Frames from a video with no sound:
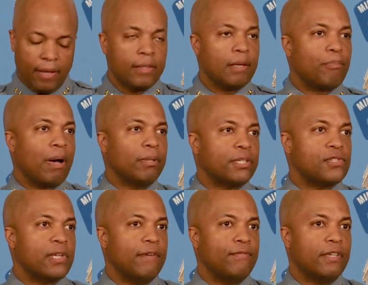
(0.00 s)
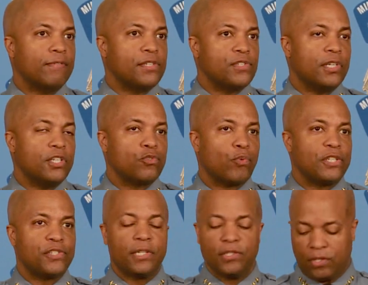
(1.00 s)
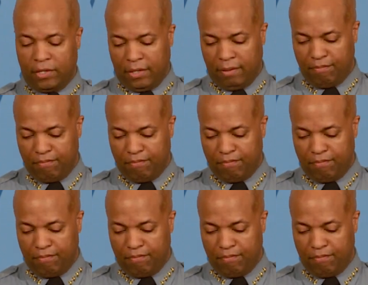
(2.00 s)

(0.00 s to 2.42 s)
the public safety of this city's residents,